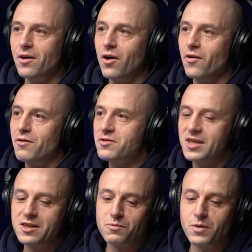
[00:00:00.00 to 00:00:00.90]
on off
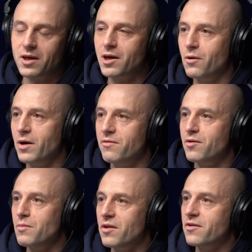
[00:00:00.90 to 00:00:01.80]
season, we can go away for
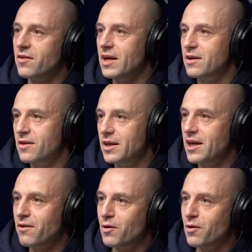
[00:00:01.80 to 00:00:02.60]
a month at the end of the year,